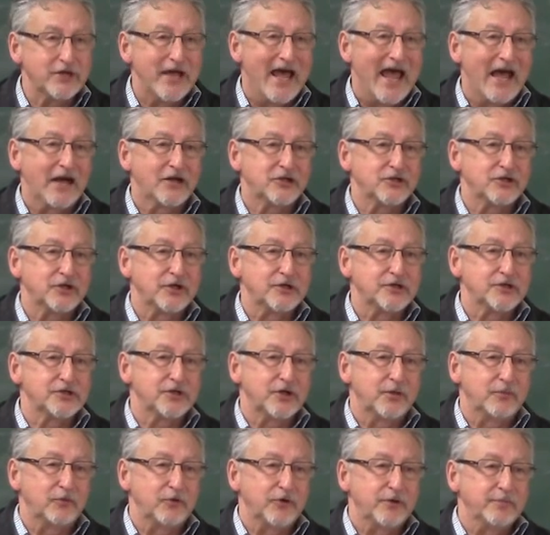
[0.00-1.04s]
action and
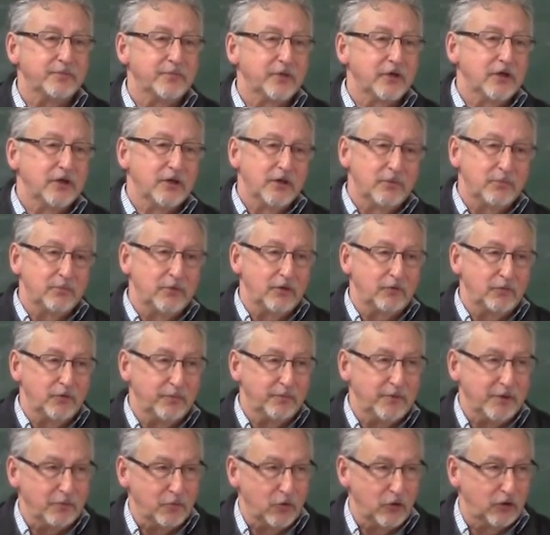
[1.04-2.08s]
summary, but
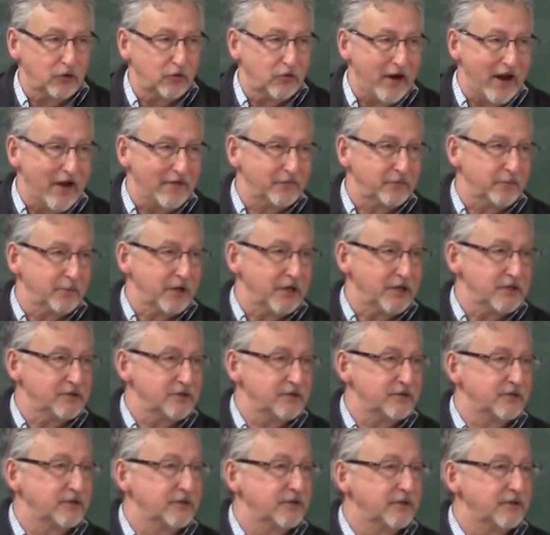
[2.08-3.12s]
would be more
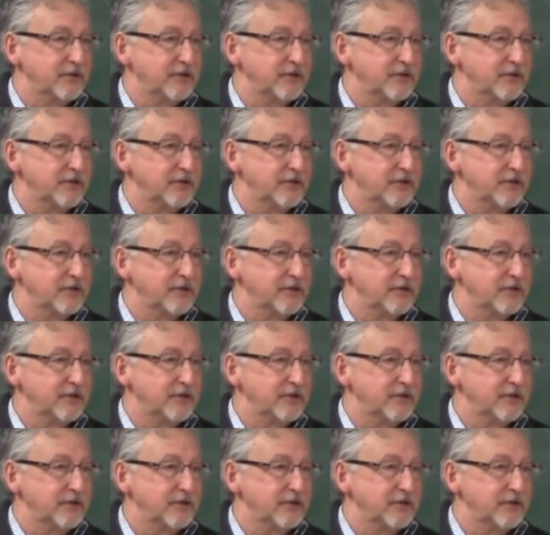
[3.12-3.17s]
craft-based.